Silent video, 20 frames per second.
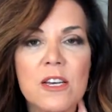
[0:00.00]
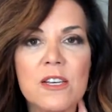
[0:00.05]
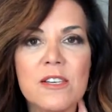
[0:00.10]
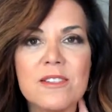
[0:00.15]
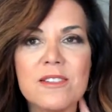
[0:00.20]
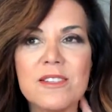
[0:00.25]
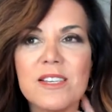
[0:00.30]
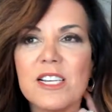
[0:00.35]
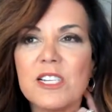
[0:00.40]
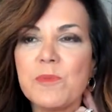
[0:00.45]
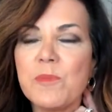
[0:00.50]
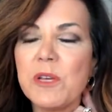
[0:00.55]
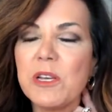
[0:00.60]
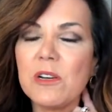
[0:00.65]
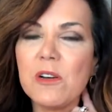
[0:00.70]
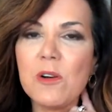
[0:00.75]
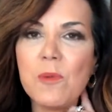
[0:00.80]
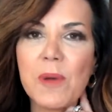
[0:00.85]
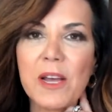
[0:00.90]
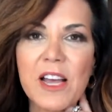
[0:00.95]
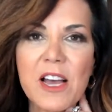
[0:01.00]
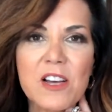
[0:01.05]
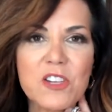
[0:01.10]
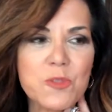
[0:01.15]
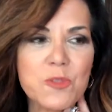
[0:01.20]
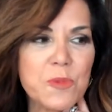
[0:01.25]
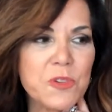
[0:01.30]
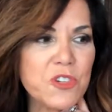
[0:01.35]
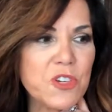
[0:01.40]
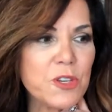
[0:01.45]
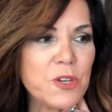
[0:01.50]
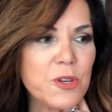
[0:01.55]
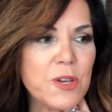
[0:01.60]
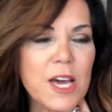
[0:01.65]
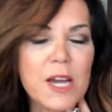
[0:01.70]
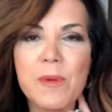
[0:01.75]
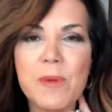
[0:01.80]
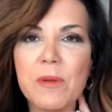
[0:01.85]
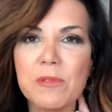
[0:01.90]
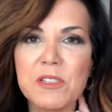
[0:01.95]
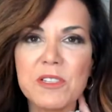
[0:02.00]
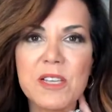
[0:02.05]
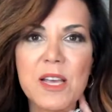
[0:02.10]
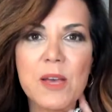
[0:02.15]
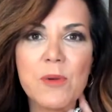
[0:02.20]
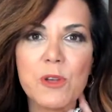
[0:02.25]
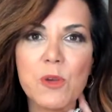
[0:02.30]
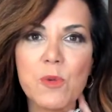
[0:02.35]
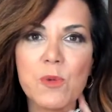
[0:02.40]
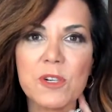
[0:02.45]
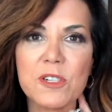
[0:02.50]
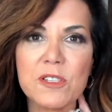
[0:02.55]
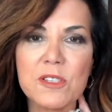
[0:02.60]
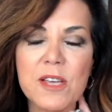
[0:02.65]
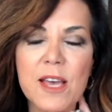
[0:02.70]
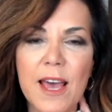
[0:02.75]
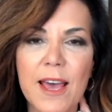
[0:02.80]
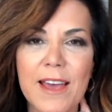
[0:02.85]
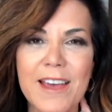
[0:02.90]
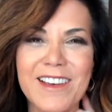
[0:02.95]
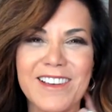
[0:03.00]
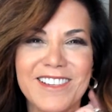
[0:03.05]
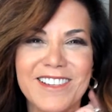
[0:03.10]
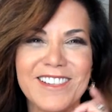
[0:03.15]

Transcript: said to me, "Oh my gosh, Michelle, you got to be able to say what you want to say."